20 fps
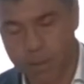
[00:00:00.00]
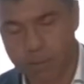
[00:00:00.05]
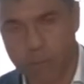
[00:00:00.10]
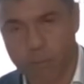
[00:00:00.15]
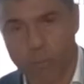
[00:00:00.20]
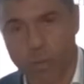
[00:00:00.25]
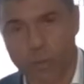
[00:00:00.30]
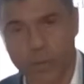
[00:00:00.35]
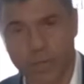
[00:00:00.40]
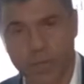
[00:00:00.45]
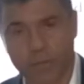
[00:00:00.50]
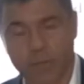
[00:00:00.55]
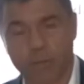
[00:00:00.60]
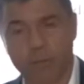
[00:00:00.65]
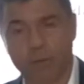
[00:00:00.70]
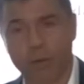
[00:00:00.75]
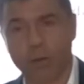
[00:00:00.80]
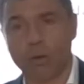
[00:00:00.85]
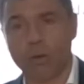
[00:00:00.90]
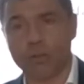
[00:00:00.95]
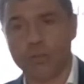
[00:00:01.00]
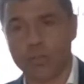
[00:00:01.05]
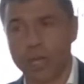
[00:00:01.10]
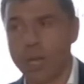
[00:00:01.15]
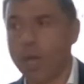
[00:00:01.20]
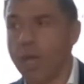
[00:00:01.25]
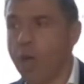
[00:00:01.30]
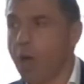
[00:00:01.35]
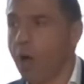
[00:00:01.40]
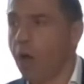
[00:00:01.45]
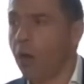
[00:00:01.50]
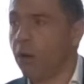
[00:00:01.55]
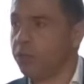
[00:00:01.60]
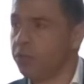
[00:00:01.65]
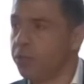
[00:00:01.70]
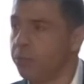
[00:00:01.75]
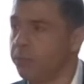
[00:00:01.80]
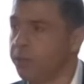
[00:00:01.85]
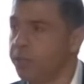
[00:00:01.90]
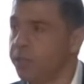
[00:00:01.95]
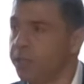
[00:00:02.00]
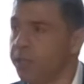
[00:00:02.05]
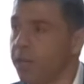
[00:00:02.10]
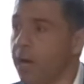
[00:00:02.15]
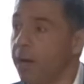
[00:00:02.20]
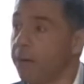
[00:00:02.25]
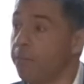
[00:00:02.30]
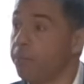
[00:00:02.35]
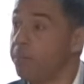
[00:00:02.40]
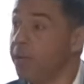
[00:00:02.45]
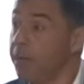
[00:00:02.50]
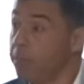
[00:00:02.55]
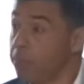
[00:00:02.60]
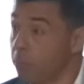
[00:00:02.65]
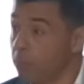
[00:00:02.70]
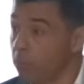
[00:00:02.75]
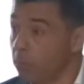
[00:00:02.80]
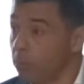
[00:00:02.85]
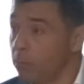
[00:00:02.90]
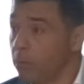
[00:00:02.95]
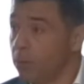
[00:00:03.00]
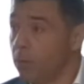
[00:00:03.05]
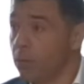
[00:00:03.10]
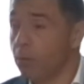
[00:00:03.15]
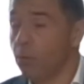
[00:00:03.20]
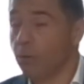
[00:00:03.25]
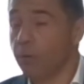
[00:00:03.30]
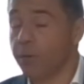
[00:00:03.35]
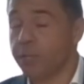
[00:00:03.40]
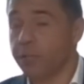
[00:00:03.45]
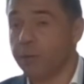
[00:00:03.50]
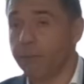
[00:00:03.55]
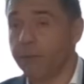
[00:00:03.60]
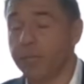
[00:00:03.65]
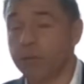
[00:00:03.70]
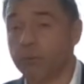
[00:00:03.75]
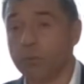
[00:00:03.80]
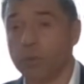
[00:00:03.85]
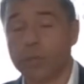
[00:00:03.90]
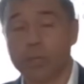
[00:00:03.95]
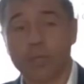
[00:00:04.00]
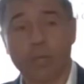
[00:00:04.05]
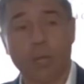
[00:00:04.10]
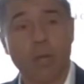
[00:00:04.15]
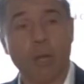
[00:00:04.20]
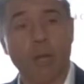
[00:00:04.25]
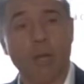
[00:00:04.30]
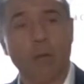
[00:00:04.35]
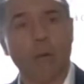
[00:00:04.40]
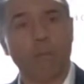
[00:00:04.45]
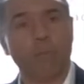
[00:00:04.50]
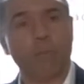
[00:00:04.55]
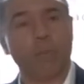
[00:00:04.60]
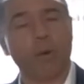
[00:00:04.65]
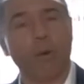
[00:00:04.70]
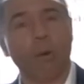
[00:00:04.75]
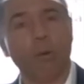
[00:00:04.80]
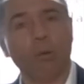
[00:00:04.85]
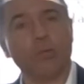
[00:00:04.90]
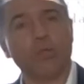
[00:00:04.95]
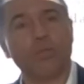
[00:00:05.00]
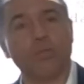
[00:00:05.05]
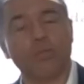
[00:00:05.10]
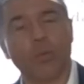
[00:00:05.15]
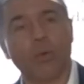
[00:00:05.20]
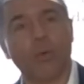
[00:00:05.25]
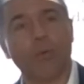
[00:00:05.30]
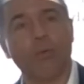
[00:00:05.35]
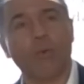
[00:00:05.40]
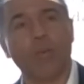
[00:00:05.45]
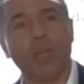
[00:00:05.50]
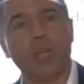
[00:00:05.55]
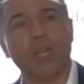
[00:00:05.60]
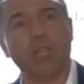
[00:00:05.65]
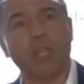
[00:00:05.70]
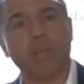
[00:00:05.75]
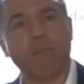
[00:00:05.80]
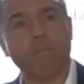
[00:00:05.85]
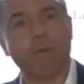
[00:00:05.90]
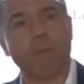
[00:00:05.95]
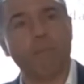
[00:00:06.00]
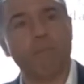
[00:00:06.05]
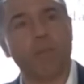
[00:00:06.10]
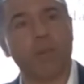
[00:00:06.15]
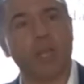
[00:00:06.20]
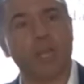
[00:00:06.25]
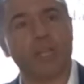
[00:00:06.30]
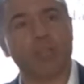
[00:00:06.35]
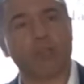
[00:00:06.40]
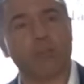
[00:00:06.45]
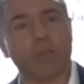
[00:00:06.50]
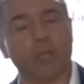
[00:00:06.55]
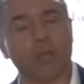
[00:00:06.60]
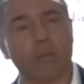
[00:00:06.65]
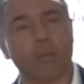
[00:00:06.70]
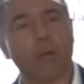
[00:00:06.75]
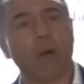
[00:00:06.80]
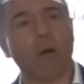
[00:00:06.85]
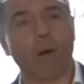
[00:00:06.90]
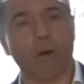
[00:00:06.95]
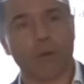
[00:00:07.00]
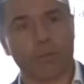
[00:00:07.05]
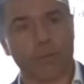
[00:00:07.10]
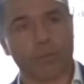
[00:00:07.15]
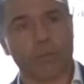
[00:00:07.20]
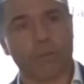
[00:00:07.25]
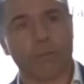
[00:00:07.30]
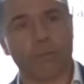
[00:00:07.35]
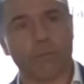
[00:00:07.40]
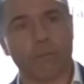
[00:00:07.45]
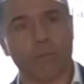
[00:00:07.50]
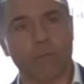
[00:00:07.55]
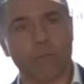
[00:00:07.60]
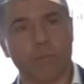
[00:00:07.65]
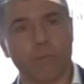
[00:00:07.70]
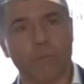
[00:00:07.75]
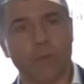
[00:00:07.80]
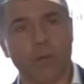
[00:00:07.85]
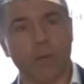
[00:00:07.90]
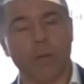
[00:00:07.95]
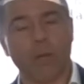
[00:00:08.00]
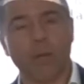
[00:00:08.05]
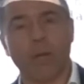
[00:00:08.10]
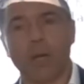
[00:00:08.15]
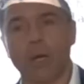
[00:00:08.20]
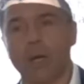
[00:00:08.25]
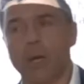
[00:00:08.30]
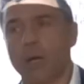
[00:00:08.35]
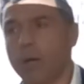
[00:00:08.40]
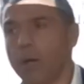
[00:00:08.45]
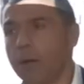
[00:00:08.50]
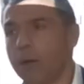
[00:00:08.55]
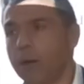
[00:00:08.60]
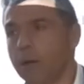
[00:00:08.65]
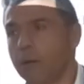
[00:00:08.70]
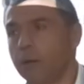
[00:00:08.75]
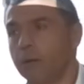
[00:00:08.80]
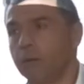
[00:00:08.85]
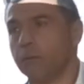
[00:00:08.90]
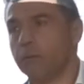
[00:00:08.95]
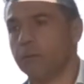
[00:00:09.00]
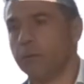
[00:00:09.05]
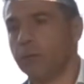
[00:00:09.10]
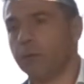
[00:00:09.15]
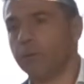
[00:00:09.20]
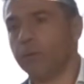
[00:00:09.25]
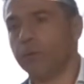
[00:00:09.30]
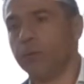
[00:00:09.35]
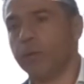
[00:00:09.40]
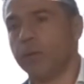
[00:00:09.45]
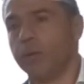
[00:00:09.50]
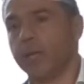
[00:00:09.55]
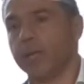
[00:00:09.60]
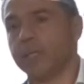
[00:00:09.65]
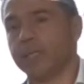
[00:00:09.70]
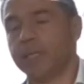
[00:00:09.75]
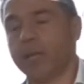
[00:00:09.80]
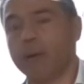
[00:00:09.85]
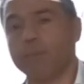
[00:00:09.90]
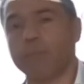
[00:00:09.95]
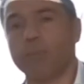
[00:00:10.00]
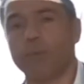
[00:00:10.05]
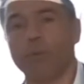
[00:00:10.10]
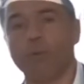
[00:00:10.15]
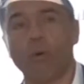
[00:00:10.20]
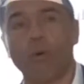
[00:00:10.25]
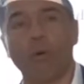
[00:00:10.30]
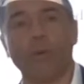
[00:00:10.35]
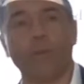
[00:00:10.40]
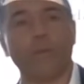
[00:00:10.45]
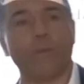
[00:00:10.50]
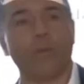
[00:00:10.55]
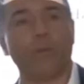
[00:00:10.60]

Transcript: modern terminology, LGBTI people or individuals, but also in the population at large. I'll give you an example of